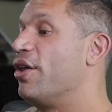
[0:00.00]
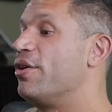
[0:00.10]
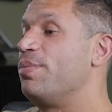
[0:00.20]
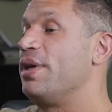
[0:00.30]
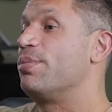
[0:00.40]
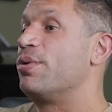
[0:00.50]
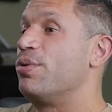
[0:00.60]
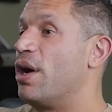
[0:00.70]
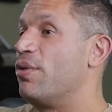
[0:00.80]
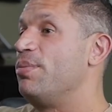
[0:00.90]
other people
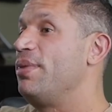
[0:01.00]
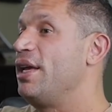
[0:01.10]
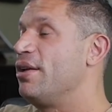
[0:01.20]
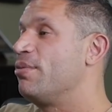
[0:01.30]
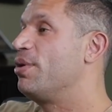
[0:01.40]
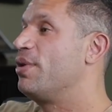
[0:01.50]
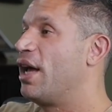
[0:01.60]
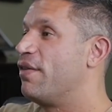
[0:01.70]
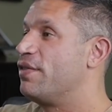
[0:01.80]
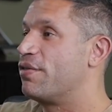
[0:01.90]
who I would meet, we
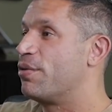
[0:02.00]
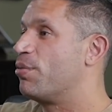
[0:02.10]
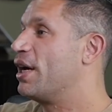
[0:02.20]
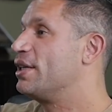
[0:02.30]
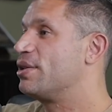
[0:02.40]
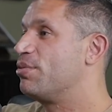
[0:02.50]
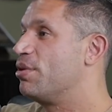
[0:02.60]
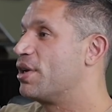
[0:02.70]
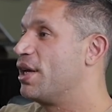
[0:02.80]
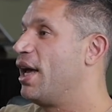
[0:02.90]
would have different ways that
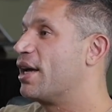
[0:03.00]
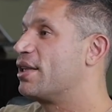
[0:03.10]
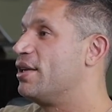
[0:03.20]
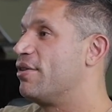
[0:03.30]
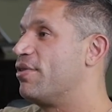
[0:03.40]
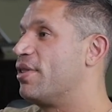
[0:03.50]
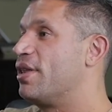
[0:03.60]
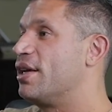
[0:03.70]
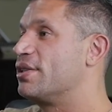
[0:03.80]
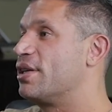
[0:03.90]
we would connect and different
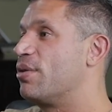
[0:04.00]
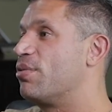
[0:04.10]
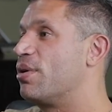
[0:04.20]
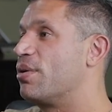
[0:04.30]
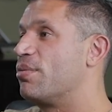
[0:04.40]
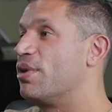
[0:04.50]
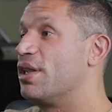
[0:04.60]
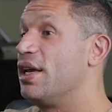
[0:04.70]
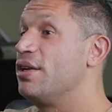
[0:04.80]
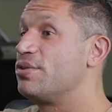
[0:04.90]
things that were
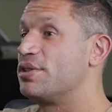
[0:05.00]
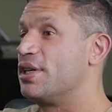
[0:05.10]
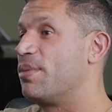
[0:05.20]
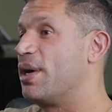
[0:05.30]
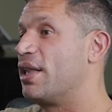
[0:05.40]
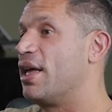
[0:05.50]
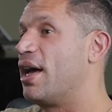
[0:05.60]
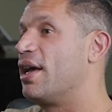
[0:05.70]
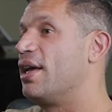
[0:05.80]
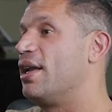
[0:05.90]
really interesting about
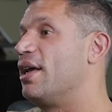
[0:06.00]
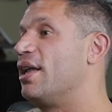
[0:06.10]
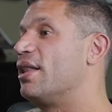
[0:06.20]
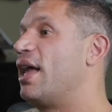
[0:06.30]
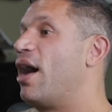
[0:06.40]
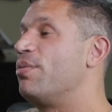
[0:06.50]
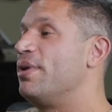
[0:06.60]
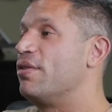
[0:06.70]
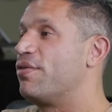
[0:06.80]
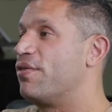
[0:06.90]
that. And it allowed
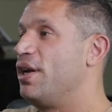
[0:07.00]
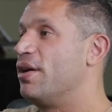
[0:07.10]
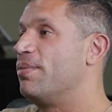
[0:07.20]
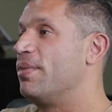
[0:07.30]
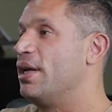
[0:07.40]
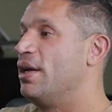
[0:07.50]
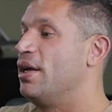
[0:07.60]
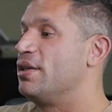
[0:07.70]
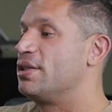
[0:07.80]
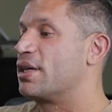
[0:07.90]
me the freedom
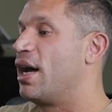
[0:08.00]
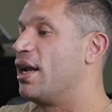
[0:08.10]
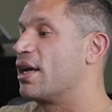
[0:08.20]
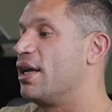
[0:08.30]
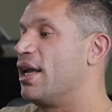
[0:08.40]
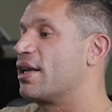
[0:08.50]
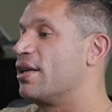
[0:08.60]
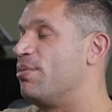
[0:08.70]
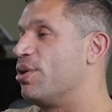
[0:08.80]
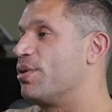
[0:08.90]
to kind of
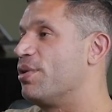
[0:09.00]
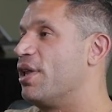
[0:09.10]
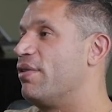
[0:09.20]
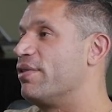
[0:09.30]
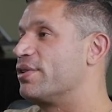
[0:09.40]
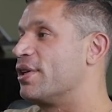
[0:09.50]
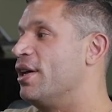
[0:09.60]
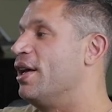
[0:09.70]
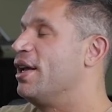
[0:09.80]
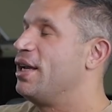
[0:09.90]
connect on multiple levels.